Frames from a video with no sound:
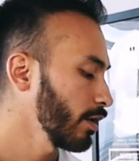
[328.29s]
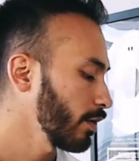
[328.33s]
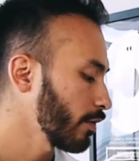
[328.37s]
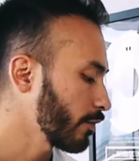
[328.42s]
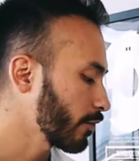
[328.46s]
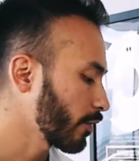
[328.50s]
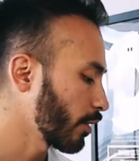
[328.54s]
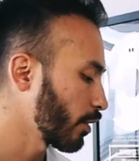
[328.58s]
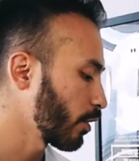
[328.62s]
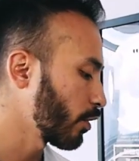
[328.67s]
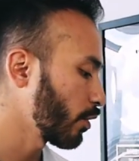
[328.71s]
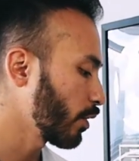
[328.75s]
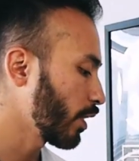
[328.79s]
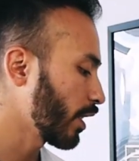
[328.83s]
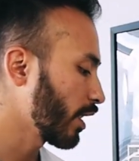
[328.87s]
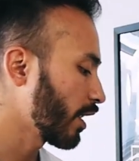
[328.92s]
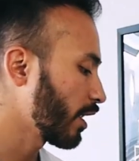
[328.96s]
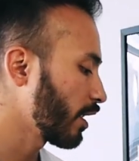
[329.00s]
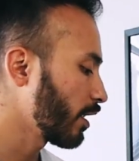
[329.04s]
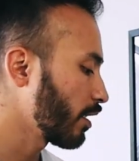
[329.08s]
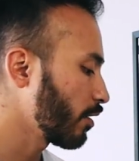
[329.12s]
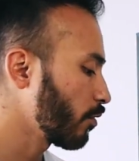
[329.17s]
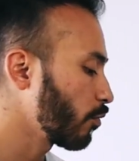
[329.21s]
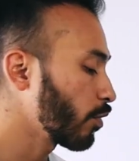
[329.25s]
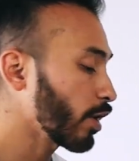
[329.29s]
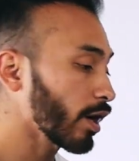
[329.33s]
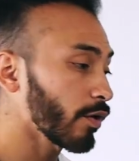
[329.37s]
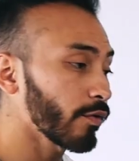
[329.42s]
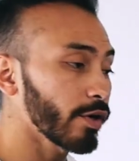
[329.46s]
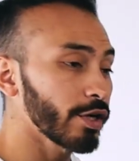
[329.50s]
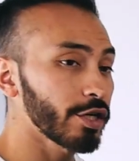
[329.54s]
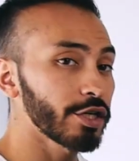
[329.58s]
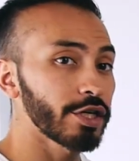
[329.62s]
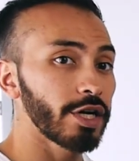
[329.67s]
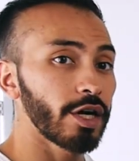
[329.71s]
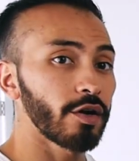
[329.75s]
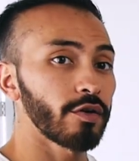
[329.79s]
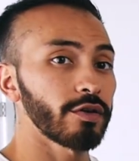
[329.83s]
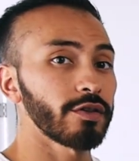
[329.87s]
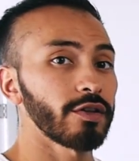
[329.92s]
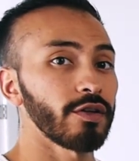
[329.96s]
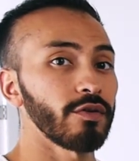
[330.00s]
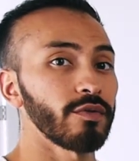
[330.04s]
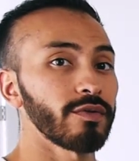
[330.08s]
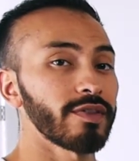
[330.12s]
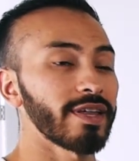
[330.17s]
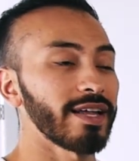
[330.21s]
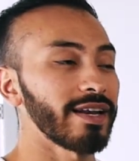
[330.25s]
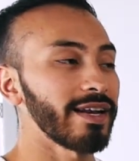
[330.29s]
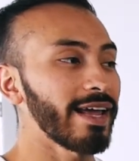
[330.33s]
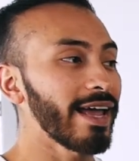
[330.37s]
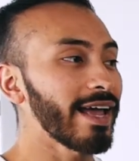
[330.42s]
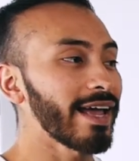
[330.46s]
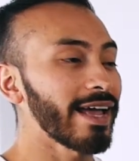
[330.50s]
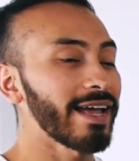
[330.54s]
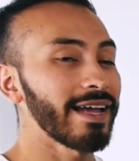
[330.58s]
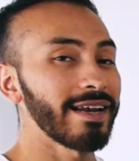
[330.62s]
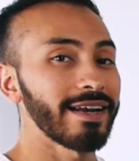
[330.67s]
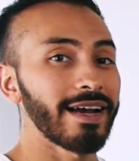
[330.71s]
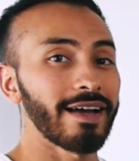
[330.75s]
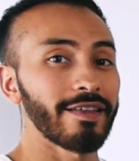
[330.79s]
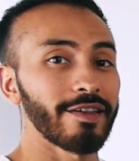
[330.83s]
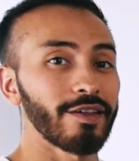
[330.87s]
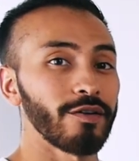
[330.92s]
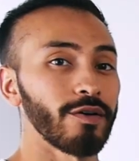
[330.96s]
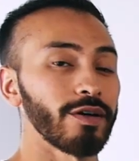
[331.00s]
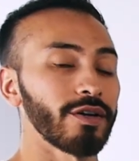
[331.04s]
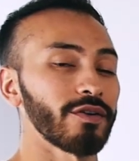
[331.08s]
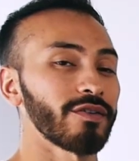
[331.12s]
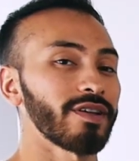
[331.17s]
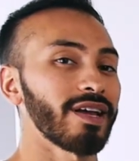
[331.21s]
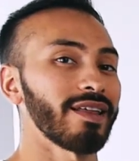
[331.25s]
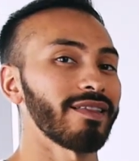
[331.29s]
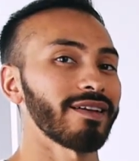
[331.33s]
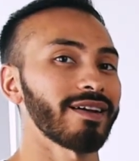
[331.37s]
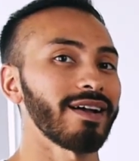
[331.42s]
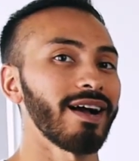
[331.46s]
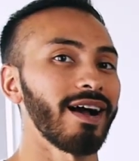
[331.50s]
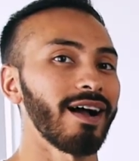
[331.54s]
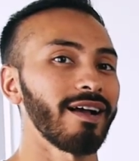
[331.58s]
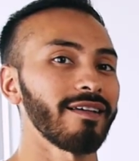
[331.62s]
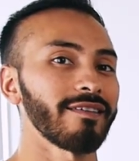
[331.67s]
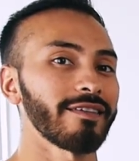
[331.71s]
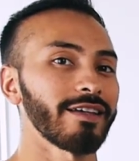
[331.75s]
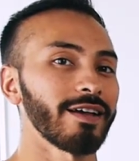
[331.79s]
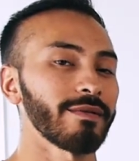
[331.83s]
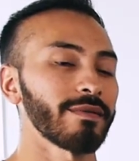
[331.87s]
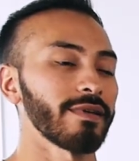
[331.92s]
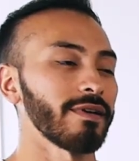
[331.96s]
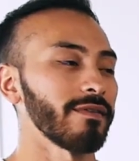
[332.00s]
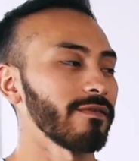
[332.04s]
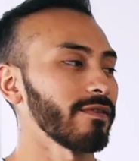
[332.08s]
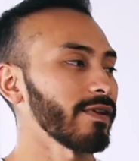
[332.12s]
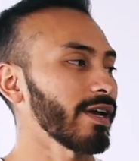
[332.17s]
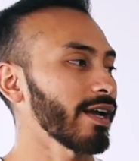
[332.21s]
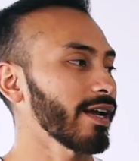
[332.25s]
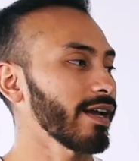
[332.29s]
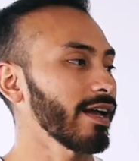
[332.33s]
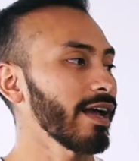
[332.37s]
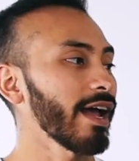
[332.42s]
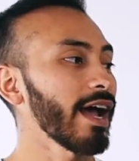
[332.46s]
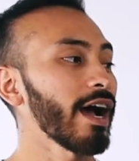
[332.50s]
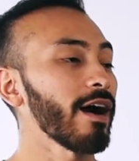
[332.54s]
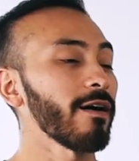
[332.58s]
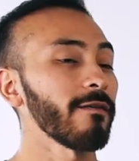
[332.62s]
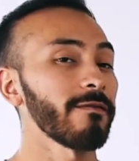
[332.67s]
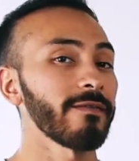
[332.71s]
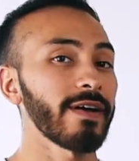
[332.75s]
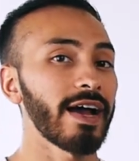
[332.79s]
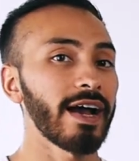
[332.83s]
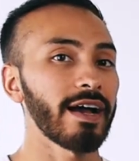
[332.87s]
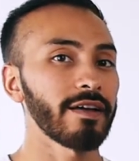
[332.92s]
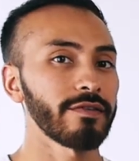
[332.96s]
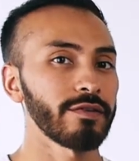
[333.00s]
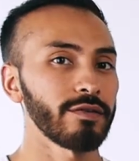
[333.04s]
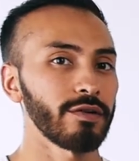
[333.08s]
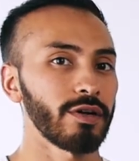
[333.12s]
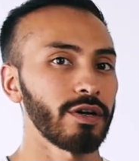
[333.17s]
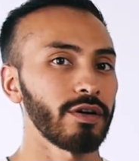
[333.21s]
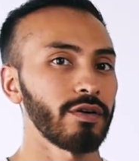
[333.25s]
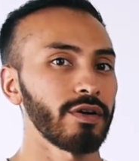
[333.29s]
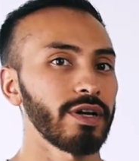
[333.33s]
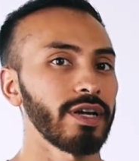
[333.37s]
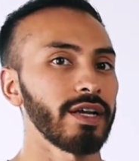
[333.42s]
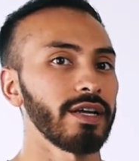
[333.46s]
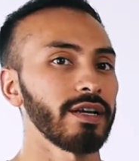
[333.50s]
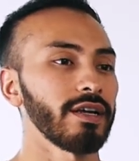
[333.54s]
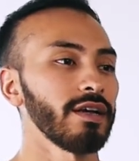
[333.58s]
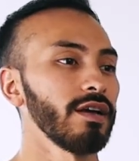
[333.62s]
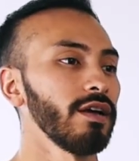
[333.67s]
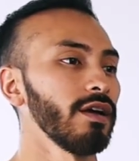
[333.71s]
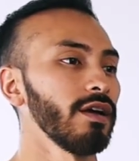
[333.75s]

So what I want to share with you today, now that you understand the concept of like how fast do I read,